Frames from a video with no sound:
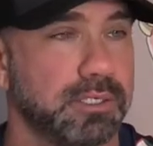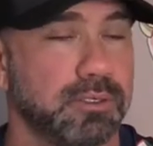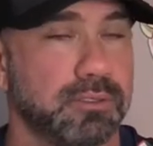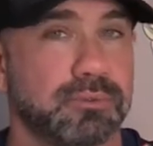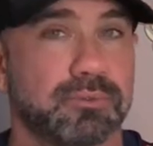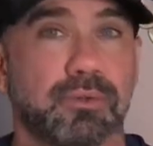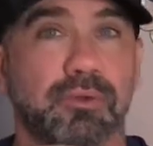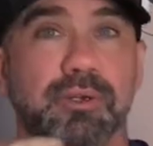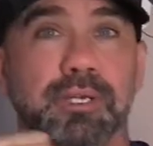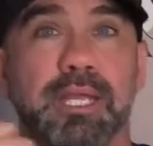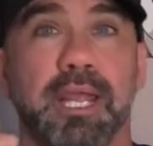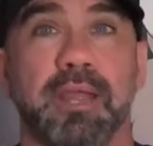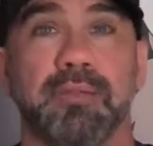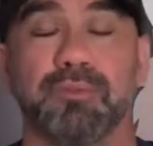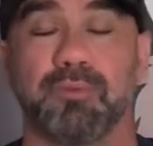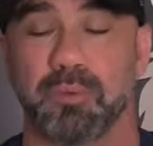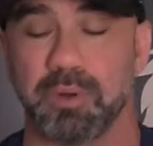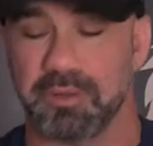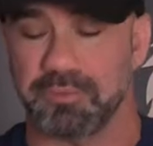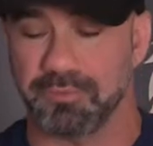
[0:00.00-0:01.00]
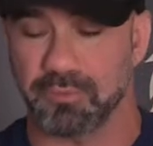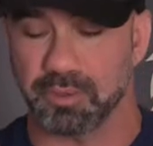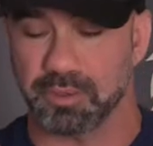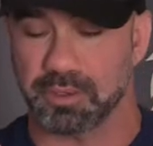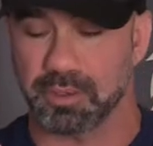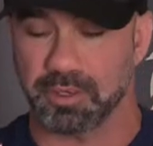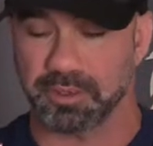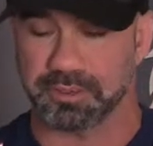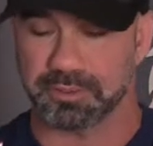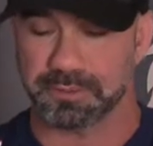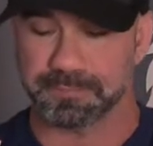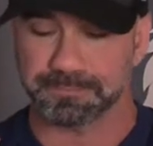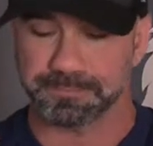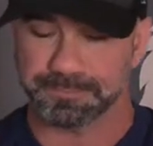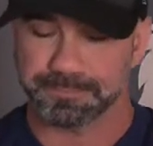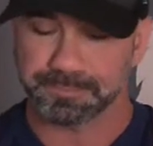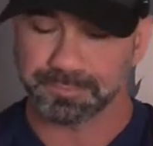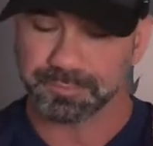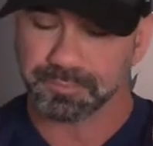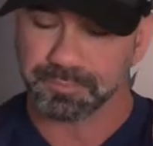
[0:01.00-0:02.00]
here. 38-24 cards.
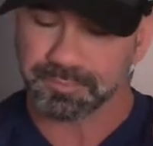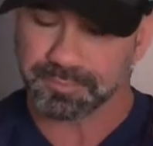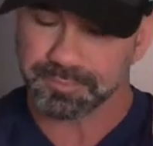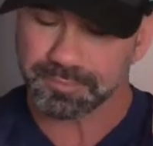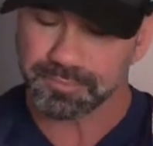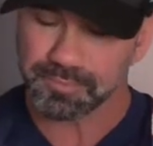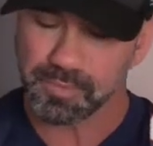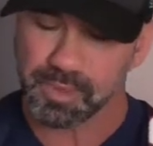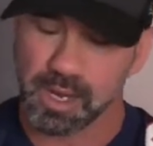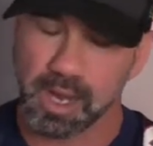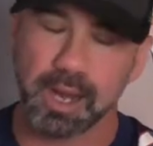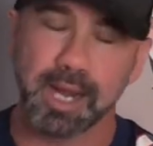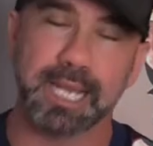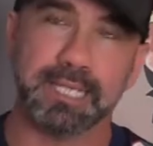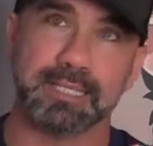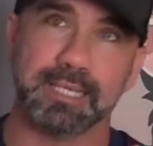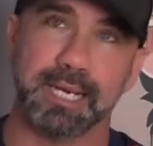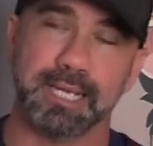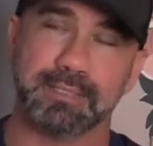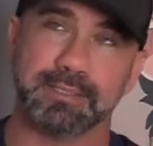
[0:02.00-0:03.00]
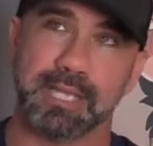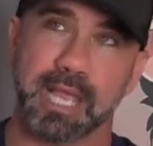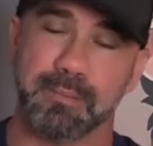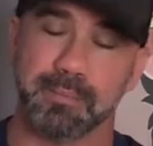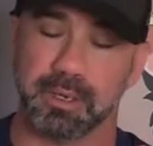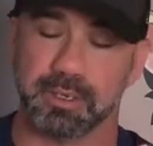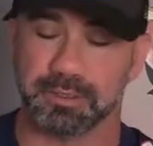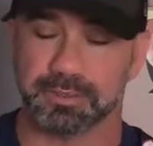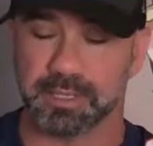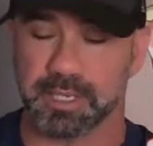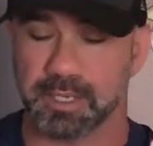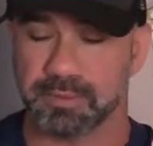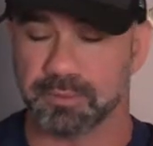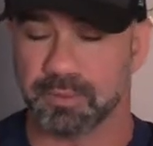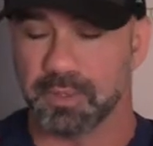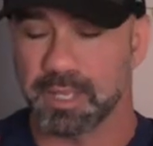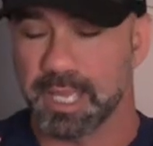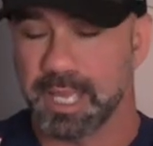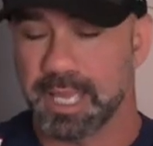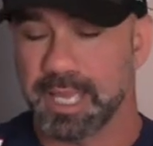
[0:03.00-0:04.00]
All right, the next game on the
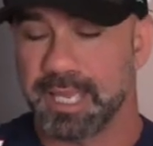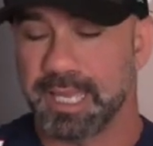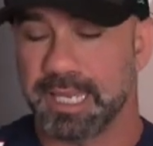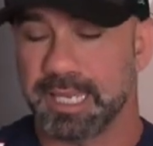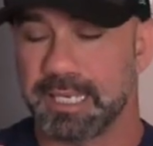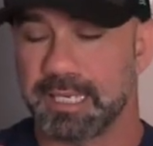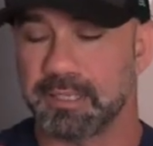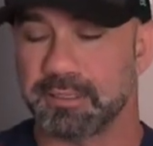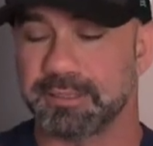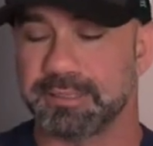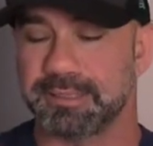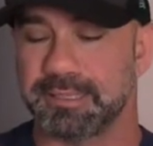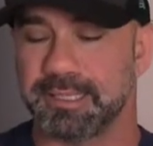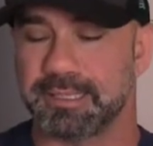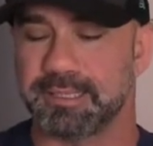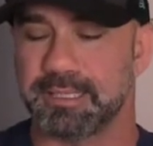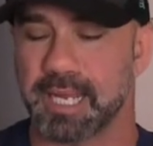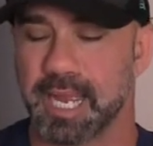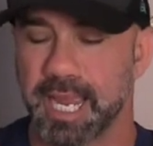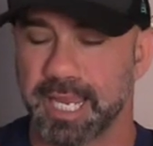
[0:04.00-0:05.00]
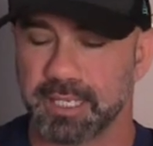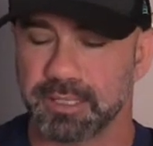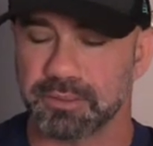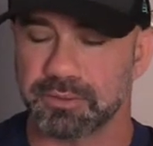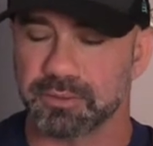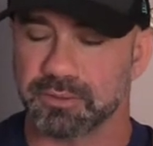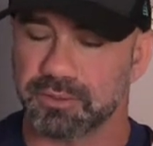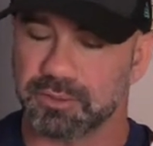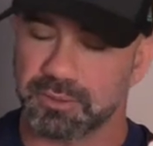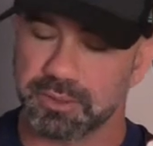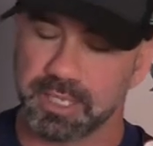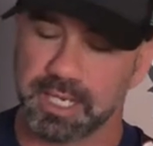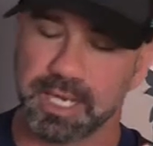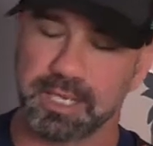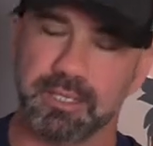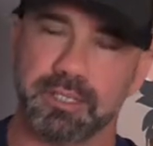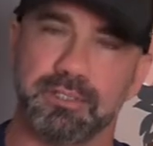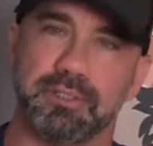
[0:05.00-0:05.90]
schedule is the Titans and the